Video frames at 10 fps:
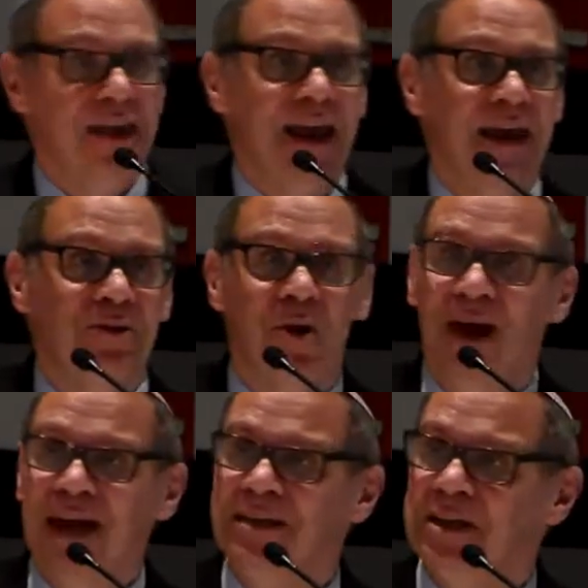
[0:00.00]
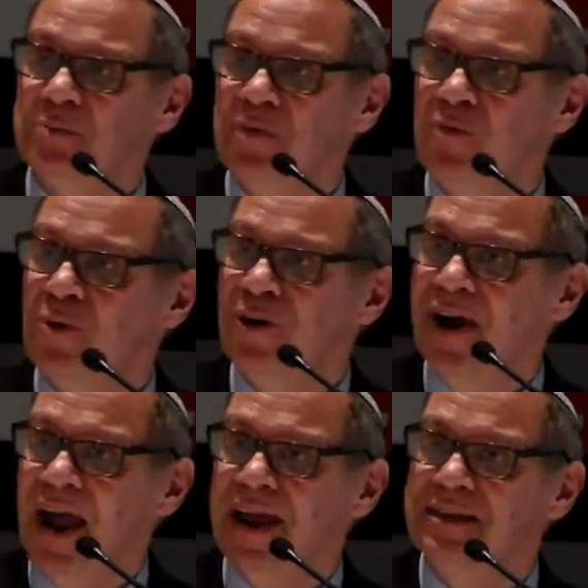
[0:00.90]
that I had no access
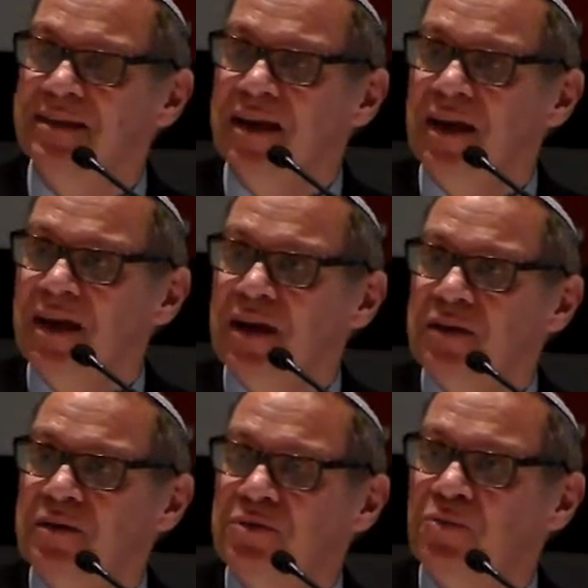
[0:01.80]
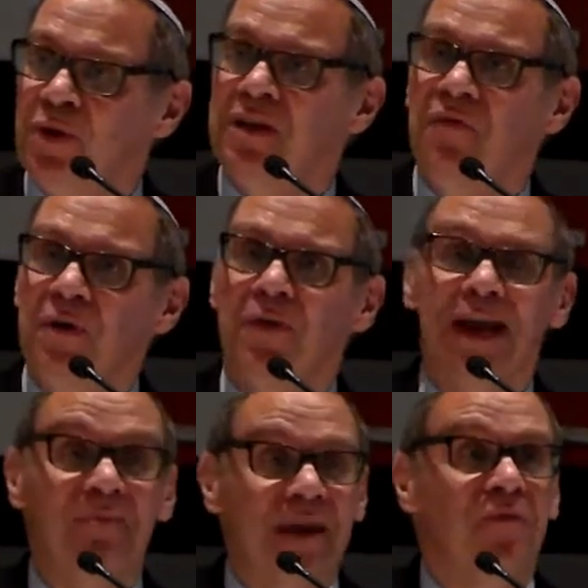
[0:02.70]
before, and to really feel
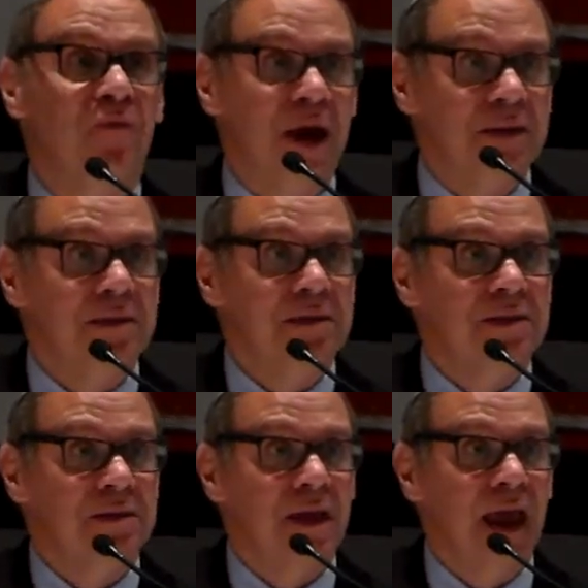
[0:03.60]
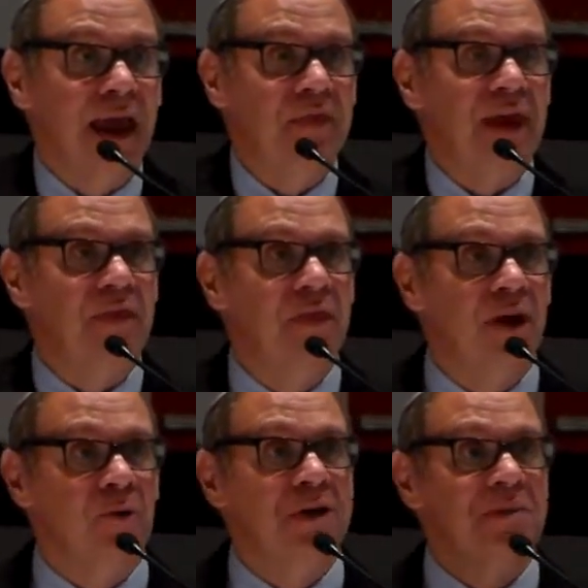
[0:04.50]
that I made friends and that
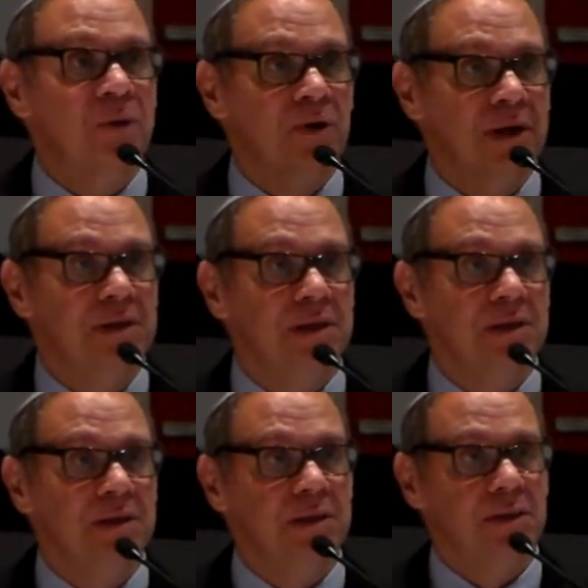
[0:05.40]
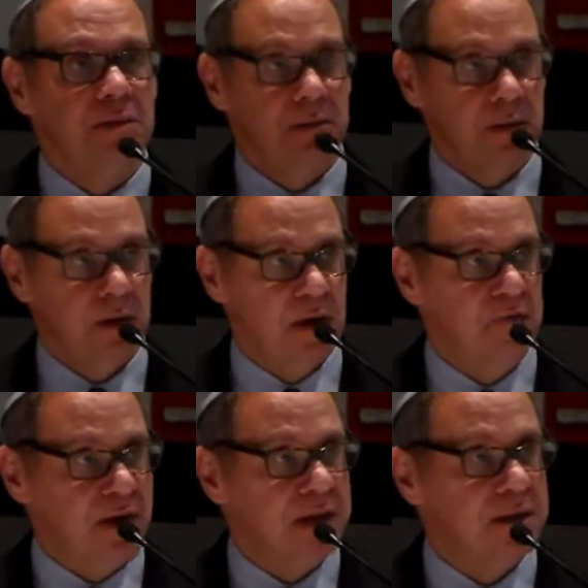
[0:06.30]
their experiences
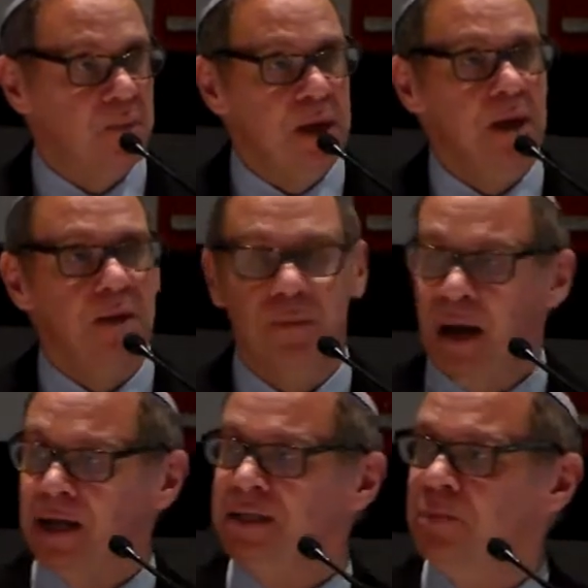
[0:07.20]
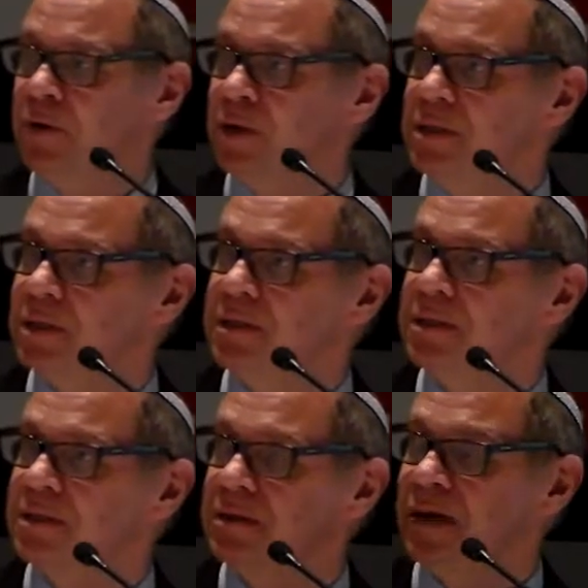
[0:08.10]
affected me and that my
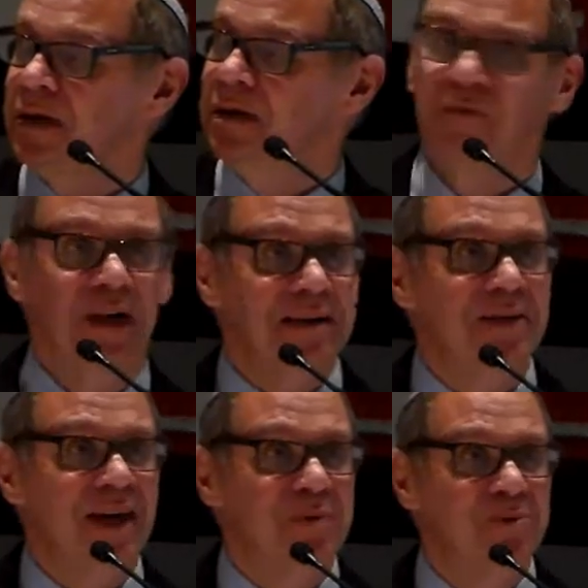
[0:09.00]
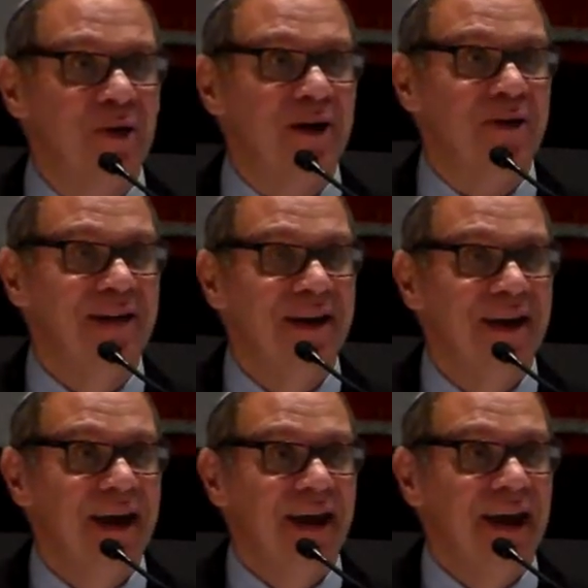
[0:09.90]
experiences affected them as well.
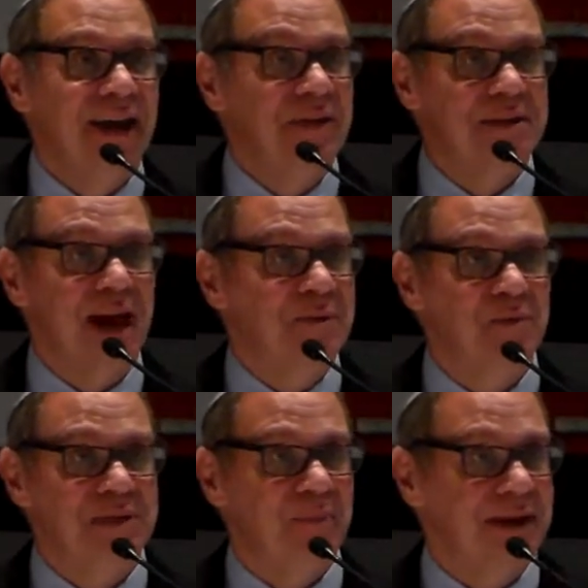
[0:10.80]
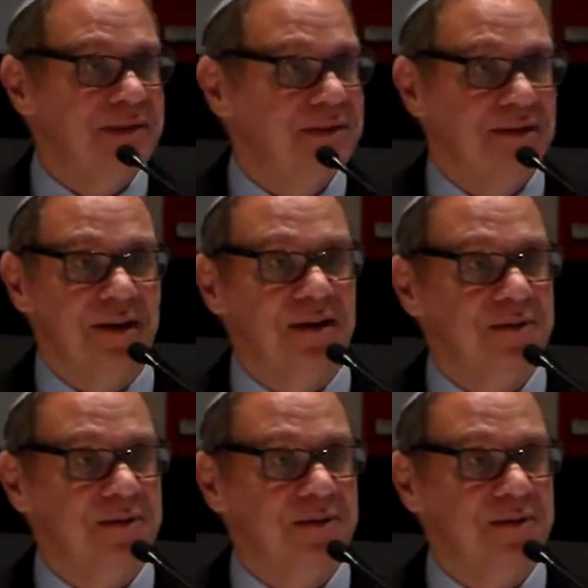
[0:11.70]
And the times we spent